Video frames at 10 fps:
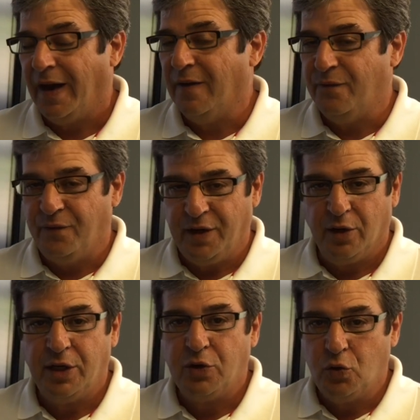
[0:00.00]
A
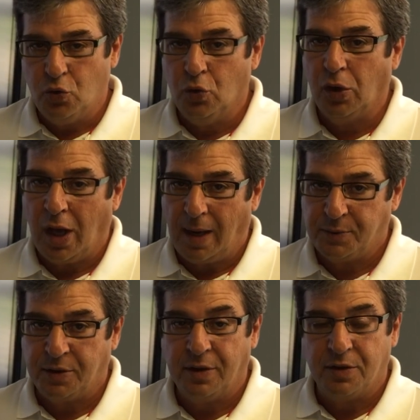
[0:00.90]
very cool
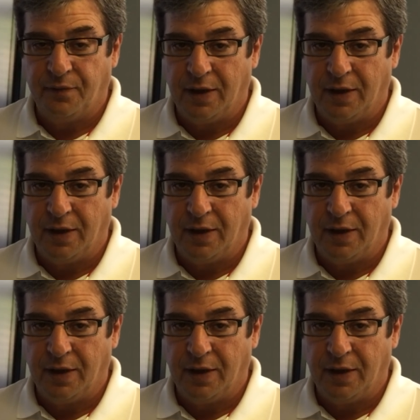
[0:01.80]
option that's